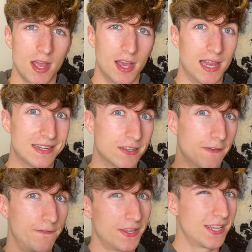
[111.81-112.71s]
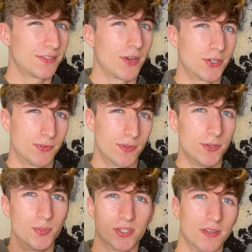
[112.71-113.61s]
At least I think it's freshers
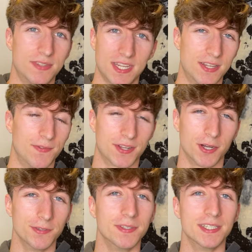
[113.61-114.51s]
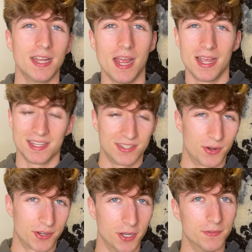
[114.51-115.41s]
flu because I've tested for COVID. It's
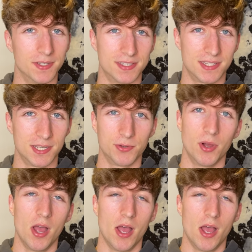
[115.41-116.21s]
not COVID still.